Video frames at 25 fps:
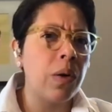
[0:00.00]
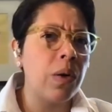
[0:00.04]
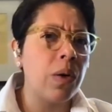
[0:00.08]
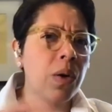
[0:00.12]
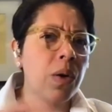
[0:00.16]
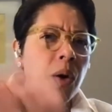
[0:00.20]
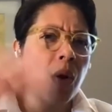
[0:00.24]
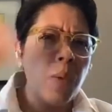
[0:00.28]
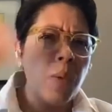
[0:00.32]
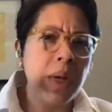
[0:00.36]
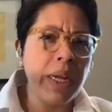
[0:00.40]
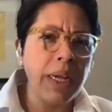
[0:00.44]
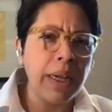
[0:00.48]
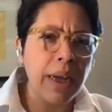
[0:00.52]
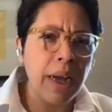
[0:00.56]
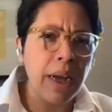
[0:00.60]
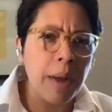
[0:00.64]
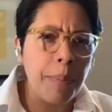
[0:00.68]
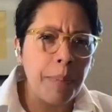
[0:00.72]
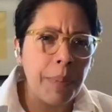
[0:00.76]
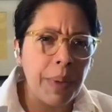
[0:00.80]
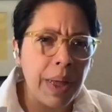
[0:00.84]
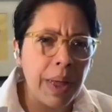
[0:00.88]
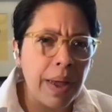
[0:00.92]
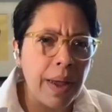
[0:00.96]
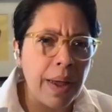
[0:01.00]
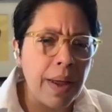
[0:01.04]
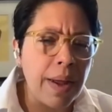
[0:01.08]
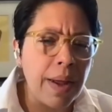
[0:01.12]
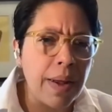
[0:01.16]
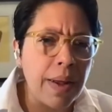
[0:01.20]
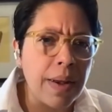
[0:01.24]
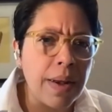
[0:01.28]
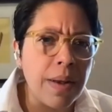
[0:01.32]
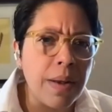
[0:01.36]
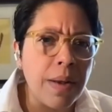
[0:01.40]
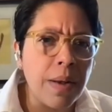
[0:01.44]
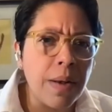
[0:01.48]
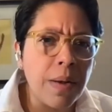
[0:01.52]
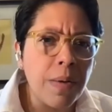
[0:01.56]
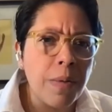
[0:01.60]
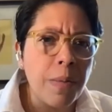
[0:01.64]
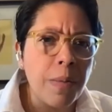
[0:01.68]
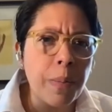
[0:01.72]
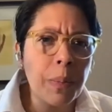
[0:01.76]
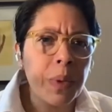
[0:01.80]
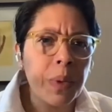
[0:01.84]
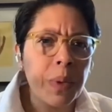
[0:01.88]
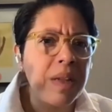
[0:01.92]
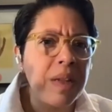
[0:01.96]
growing up in
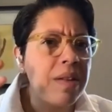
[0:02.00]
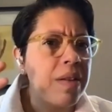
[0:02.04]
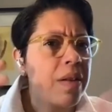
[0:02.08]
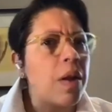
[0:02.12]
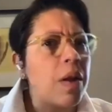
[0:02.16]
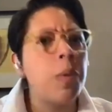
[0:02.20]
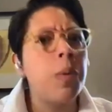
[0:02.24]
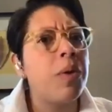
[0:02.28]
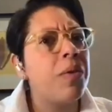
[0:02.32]
places that